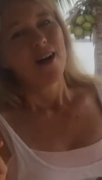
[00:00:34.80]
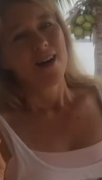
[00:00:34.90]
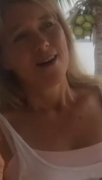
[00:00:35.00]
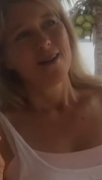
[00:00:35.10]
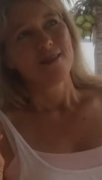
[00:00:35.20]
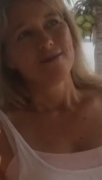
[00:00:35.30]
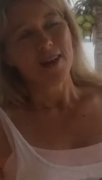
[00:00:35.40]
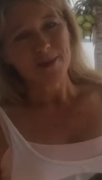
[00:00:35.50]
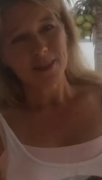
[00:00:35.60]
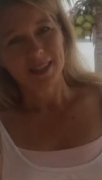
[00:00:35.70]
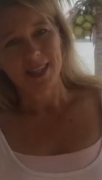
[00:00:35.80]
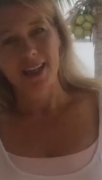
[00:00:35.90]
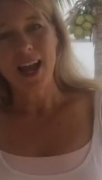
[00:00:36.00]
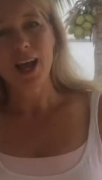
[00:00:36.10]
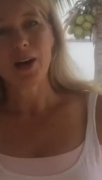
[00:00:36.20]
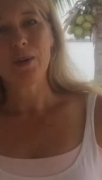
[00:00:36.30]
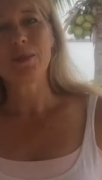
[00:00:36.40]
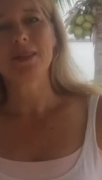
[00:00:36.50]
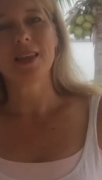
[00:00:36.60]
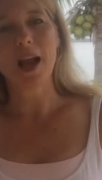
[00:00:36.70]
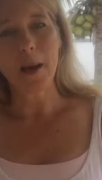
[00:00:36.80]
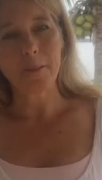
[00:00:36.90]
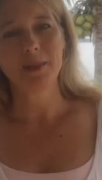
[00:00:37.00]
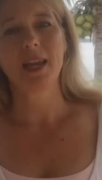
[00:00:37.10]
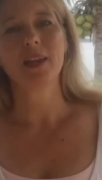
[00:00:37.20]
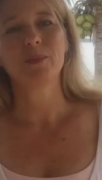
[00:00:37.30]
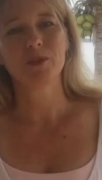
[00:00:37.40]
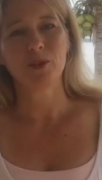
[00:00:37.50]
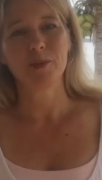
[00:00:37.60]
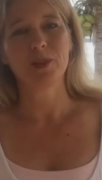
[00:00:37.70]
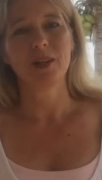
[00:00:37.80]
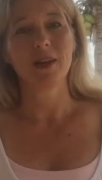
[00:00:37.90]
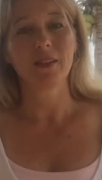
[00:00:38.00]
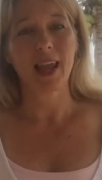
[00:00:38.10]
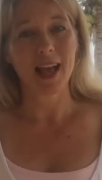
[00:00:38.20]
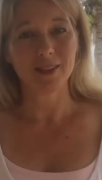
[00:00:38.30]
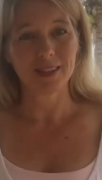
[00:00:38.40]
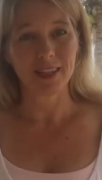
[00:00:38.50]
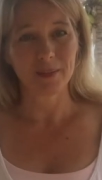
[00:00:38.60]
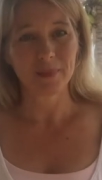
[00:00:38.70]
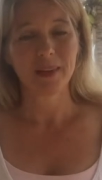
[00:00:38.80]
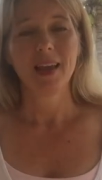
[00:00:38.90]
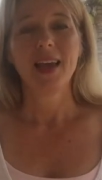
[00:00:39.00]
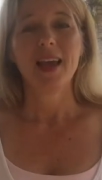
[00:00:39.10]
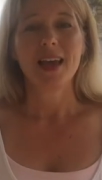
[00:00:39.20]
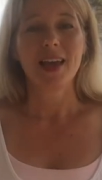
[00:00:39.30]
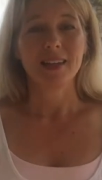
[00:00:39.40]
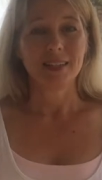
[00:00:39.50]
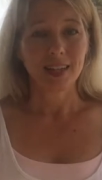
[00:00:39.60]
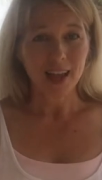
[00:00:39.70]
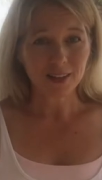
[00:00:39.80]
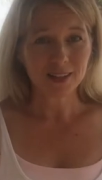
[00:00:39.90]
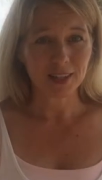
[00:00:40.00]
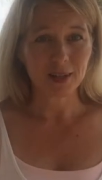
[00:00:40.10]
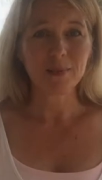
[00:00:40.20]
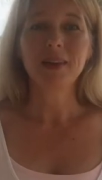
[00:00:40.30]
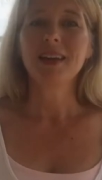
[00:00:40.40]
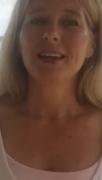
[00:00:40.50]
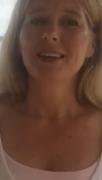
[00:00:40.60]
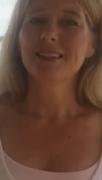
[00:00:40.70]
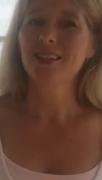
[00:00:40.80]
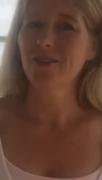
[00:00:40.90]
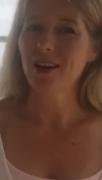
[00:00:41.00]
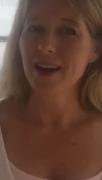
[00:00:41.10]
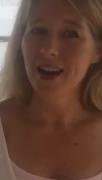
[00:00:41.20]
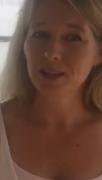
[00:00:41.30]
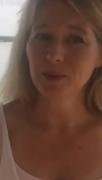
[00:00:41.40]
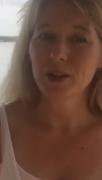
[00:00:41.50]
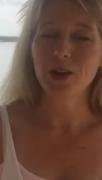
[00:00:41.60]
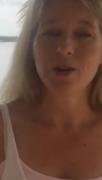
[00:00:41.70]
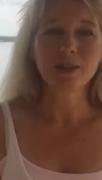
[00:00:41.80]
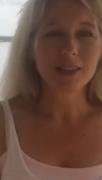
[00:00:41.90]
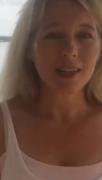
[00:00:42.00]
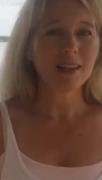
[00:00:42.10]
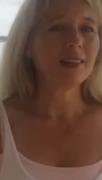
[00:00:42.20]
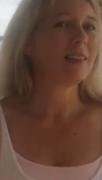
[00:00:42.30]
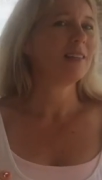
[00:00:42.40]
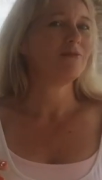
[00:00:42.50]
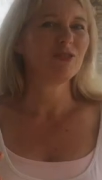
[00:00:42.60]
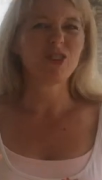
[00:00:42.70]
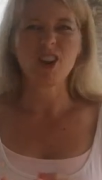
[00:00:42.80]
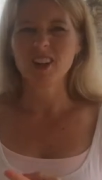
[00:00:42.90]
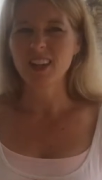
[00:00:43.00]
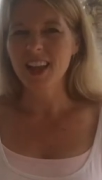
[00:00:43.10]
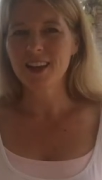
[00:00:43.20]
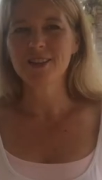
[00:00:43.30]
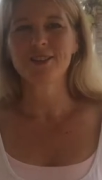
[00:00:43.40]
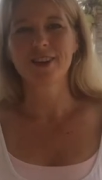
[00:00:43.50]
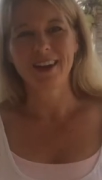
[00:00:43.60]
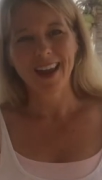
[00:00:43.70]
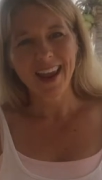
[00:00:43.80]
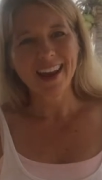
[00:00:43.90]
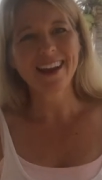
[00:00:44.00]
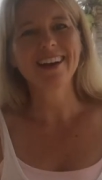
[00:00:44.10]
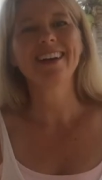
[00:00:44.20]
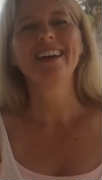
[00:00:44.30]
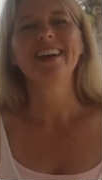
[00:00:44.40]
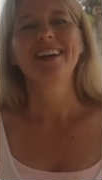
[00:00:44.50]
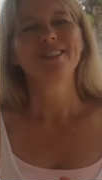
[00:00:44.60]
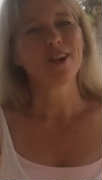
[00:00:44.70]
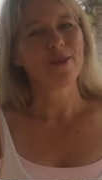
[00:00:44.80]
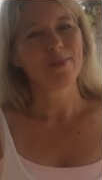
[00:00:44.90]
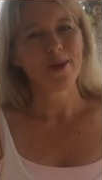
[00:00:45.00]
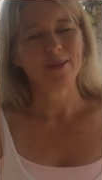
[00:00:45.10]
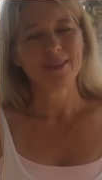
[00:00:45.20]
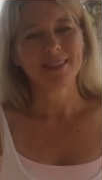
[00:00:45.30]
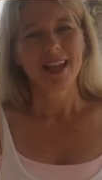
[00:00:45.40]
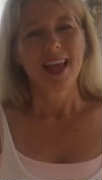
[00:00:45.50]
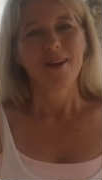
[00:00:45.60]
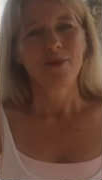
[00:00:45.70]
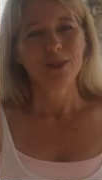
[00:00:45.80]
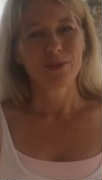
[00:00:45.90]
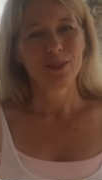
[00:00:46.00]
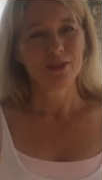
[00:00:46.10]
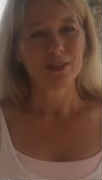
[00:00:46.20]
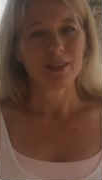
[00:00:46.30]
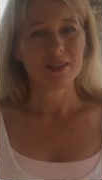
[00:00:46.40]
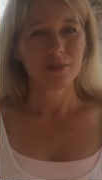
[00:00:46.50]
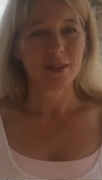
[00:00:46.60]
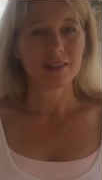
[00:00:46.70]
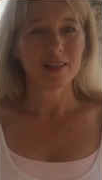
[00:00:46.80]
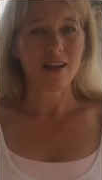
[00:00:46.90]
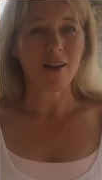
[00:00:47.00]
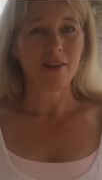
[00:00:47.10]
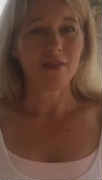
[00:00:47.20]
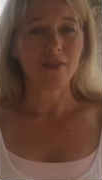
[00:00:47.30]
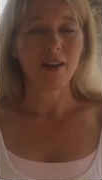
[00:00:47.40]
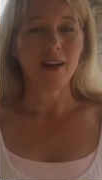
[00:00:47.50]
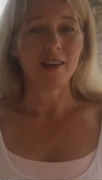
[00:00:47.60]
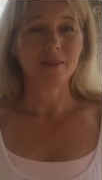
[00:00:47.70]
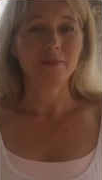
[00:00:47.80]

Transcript: uh, vitamin D helps the uptake absorption of calcium. And calcium is great, as we know, teeth, strong nails, strong hair, strong bones, which reduces the risk of uh,